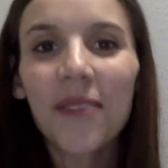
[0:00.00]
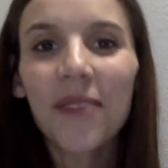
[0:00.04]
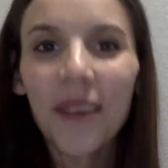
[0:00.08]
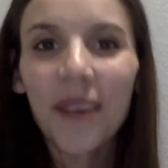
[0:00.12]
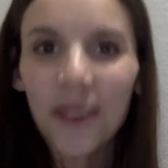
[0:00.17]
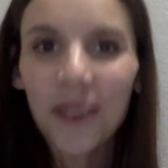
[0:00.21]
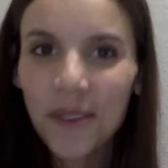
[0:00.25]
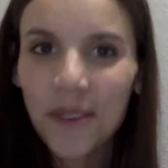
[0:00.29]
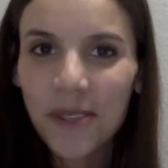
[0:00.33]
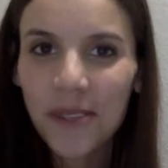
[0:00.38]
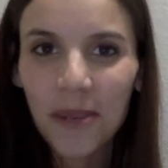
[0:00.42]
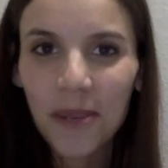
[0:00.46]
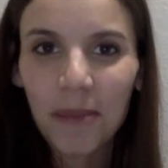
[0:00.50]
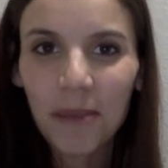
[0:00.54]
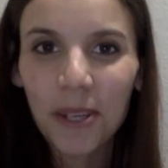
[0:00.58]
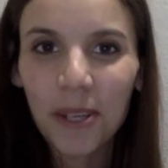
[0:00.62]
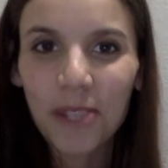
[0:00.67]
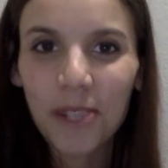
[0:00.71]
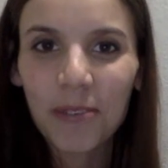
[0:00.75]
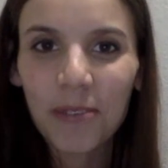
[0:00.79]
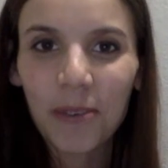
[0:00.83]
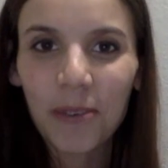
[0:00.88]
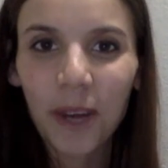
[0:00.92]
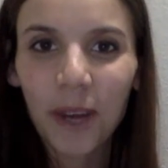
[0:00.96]
you so much
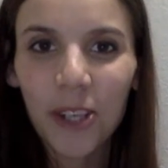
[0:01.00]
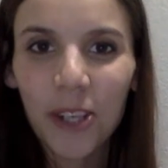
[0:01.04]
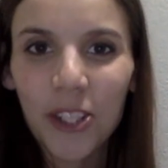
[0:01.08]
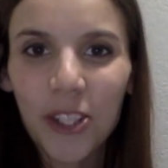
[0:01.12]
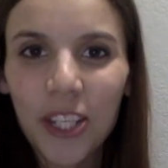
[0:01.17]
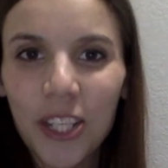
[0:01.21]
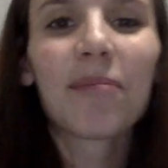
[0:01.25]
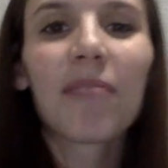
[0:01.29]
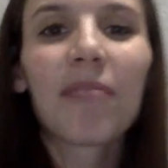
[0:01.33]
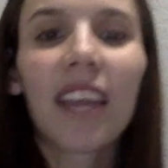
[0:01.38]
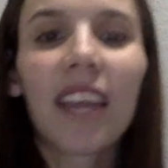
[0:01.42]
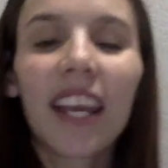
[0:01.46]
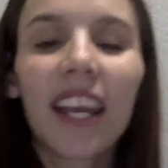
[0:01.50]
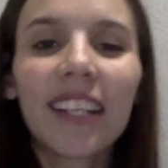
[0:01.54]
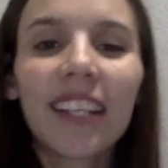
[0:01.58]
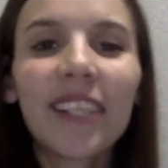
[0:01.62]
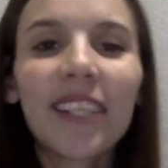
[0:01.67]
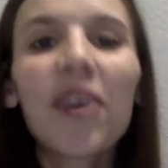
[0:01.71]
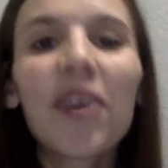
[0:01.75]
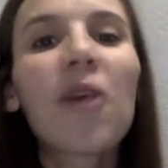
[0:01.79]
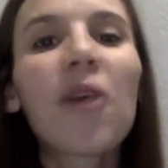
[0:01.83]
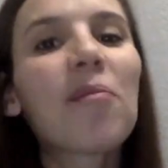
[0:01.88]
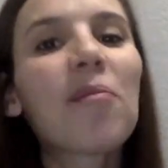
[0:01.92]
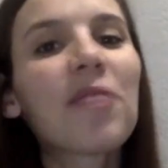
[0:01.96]
for watching, and I
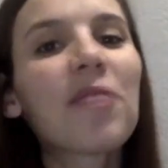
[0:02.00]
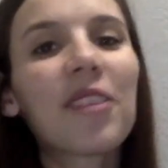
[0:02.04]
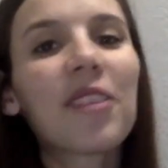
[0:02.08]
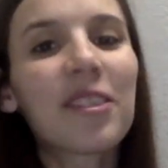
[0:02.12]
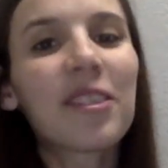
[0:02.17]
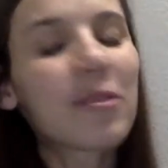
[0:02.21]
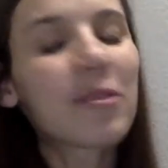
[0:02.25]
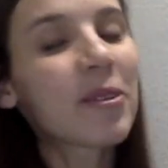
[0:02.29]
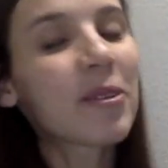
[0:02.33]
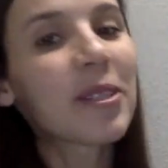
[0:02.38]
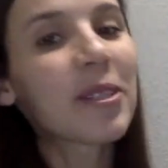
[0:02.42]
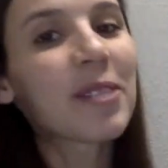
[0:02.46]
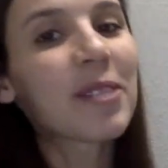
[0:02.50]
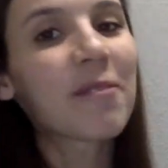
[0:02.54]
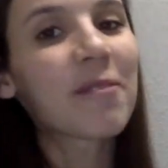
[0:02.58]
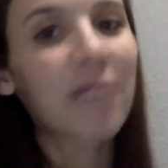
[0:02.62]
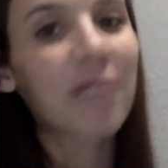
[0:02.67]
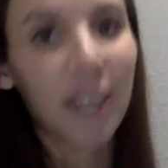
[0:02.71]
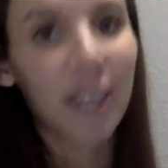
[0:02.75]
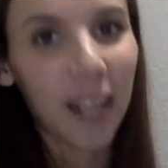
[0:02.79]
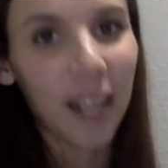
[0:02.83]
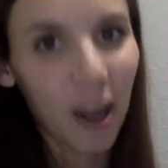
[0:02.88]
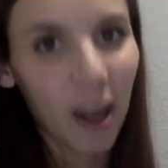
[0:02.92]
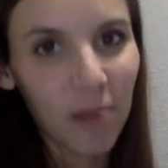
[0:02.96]
hope that this was
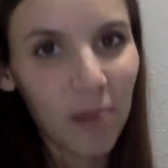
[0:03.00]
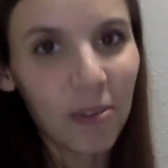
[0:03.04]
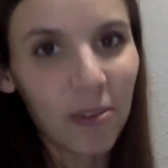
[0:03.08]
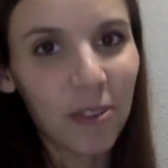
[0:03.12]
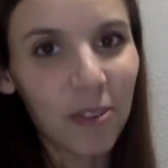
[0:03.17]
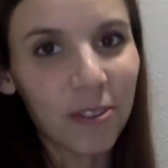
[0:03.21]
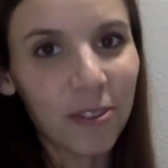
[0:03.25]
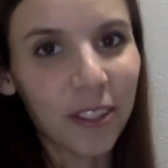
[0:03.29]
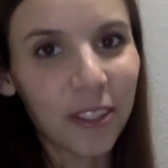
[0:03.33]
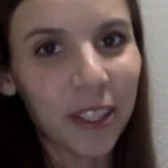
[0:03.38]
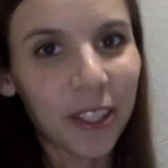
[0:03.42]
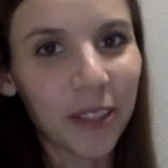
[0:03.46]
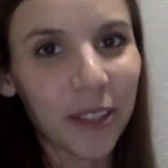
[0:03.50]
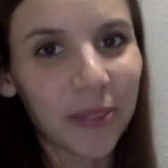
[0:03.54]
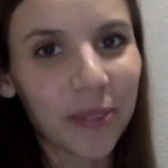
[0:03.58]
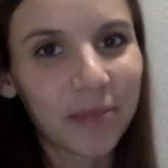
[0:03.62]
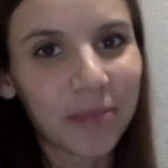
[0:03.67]
very helpful for you.